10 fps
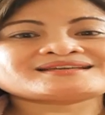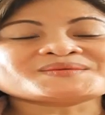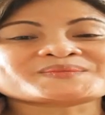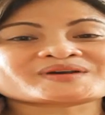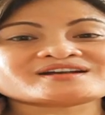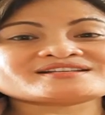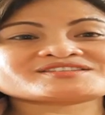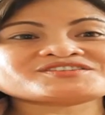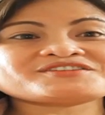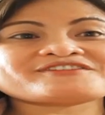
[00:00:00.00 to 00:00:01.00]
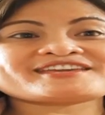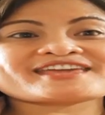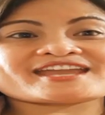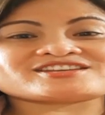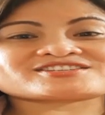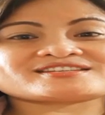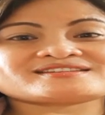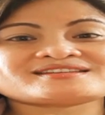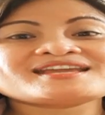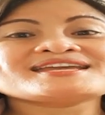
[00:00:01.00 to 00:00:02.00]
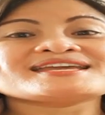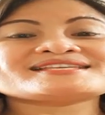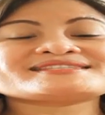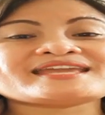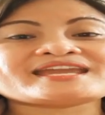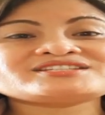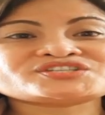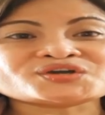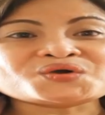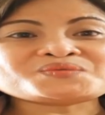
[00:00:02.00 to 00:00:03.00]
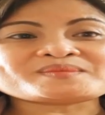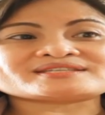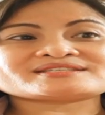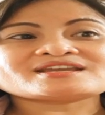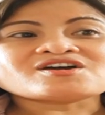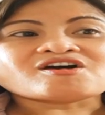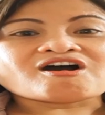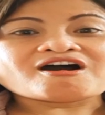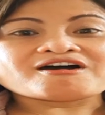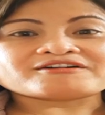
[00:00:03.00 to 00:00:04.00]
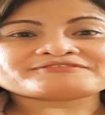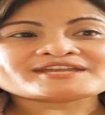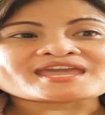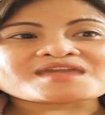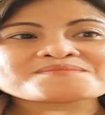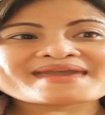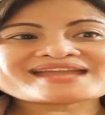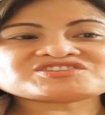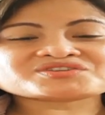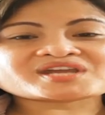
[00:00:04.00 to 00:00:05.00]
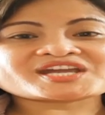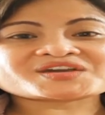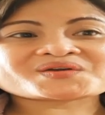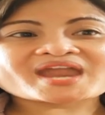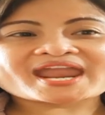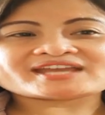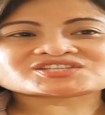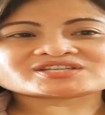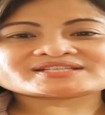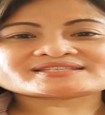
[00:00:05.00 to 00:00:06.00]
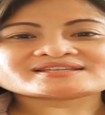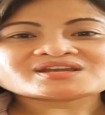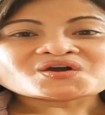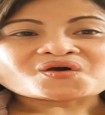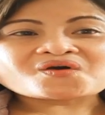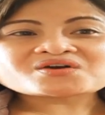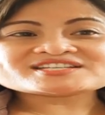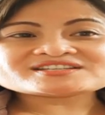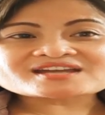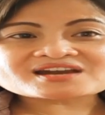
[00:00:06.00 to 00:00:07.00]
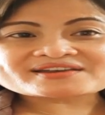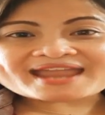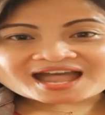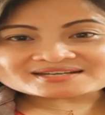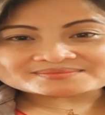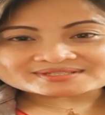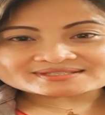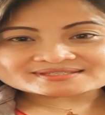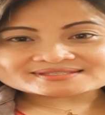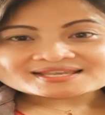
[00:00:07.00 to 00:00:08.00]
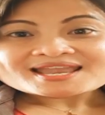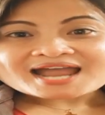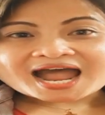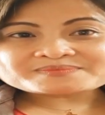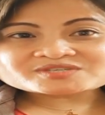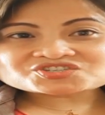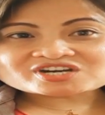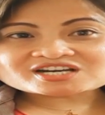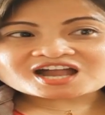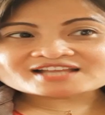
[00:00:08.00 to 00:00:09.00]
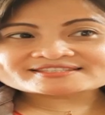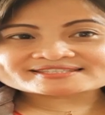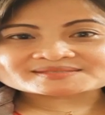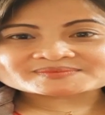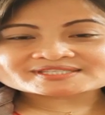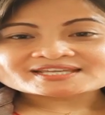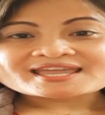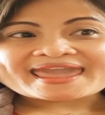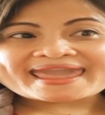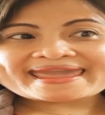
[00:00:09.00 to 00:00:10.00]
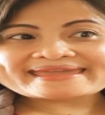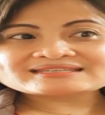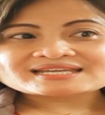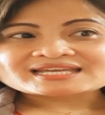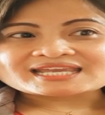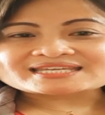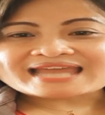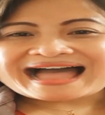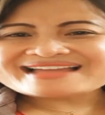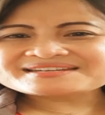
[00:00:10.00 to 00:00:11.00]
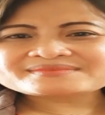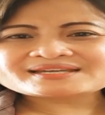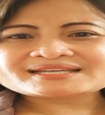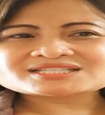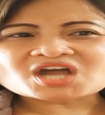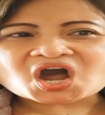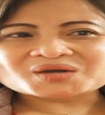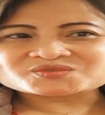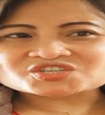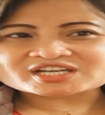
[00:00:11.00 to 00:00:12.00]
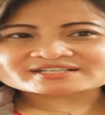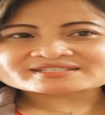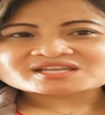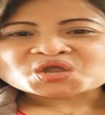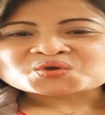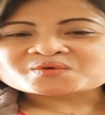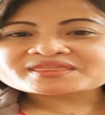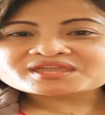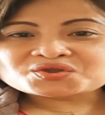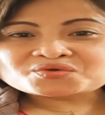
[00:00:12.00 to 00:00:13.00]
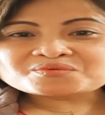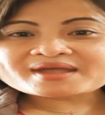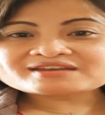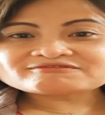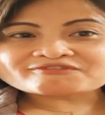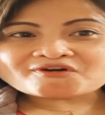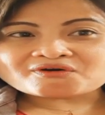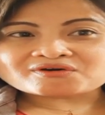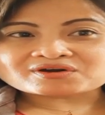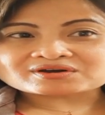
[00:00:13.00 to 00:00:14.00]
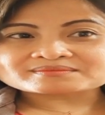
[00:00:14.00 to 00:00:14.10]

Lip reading: Personification is the endowment of imaginary creatures, ordinary animals, abstract concepts, and inanimate objects with human form,